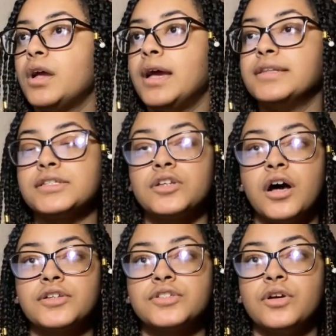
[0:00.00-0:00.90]
And this is
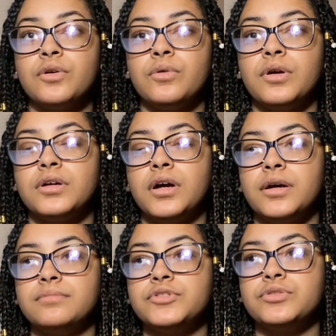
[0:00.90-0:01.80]
also
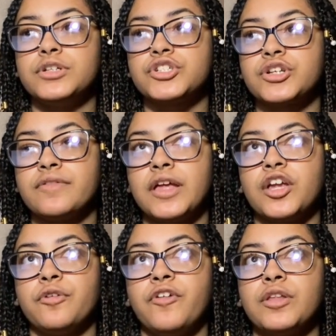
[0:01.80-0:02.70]
to ensure that
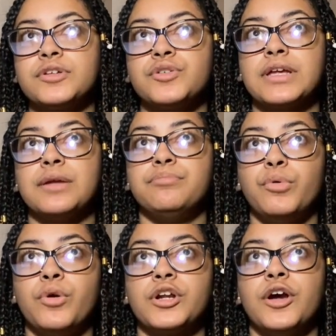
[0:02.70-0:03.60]
your followers don't get
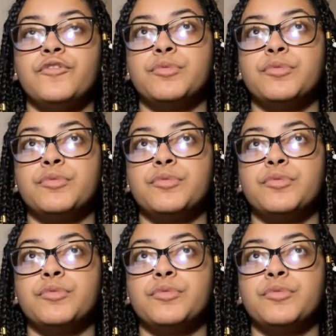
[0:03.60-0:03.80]
bored of your